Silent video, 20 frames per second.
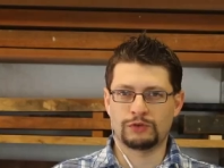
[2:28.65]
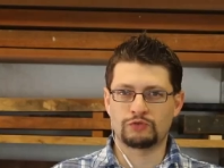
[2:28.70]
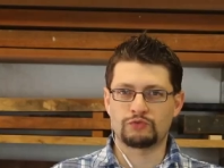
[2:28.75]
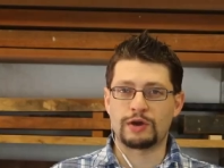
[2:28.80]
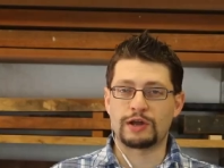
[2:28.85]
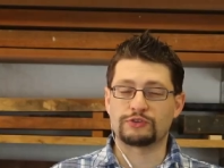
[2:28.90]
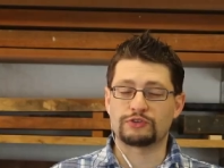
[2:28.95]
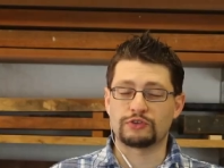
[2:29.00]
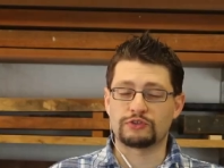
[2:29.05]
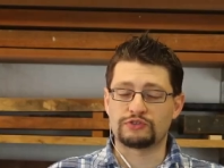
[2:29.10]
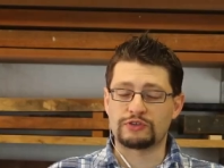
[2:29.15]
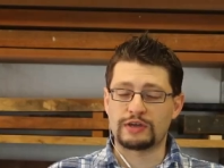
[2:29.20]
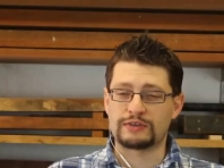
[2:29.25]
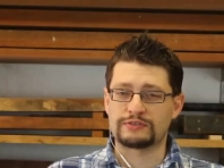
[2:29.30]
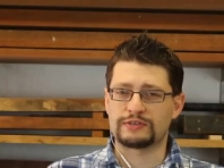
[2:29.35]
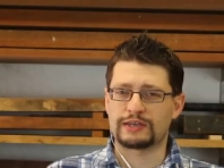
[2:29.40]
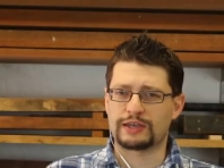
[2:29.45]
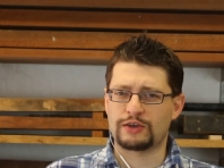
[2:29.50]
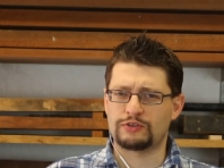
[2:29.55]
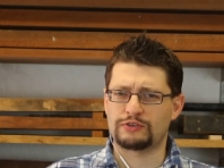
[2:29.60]
Right. So it
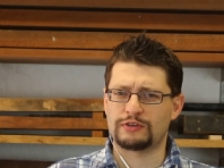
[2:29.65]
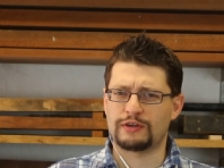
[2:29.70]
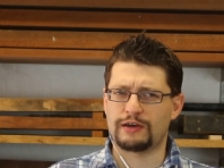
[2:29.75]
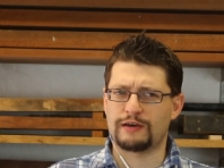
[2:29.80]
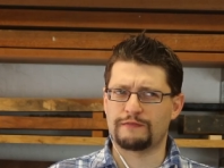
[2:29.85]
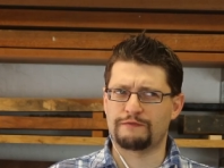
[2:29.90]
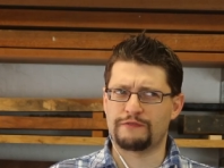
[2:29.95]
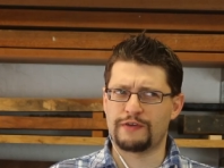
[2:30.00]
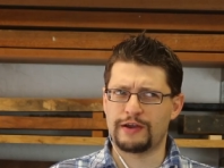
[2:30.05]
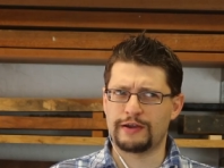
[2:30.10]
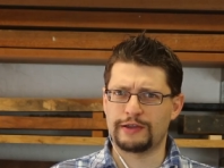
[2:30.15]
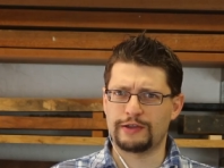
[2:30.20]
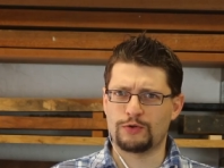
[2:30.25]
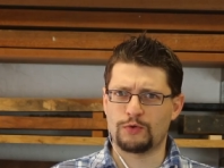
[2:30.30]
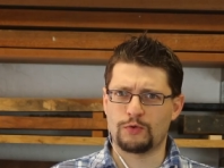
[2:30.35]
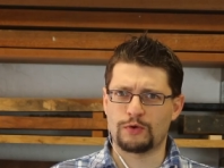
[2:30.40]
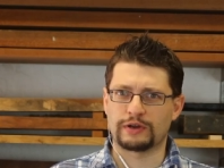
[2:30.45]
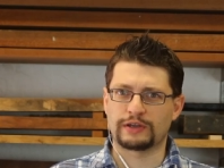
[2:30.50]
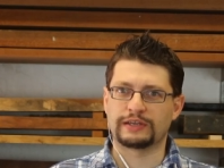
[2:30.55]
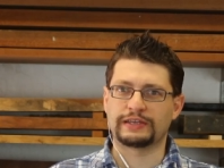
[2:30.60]
sounds like it was a
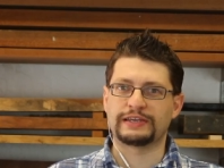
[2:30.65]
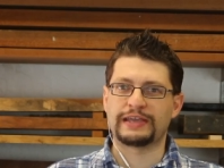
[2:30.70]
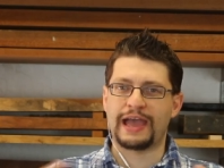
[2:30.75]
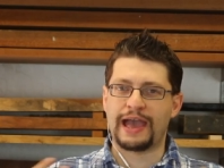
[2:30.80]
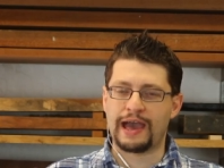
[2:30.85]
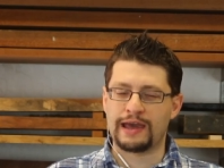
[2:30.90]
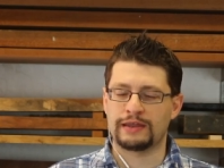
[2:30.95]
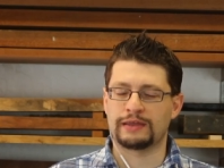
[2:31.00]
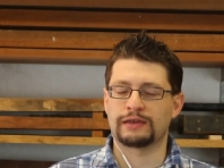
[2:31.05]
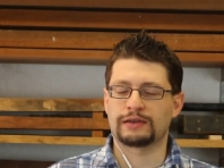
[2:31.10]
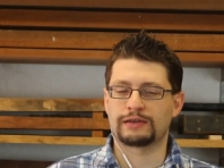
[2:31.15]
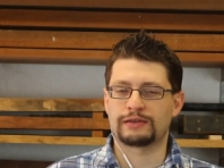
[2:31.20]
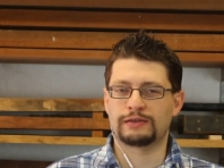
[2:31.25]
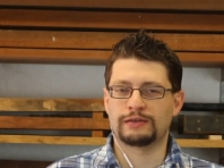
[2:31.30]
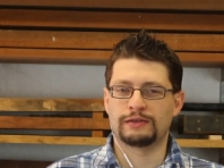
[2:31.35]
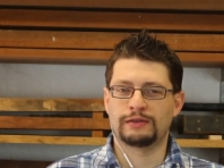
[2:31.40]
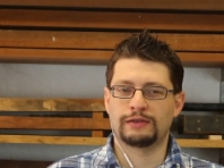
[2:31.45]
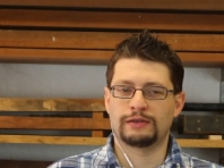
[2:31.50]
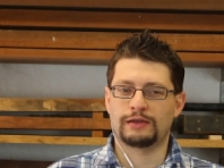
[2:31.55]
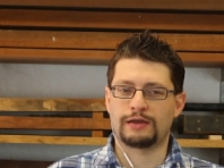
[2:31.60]
very organic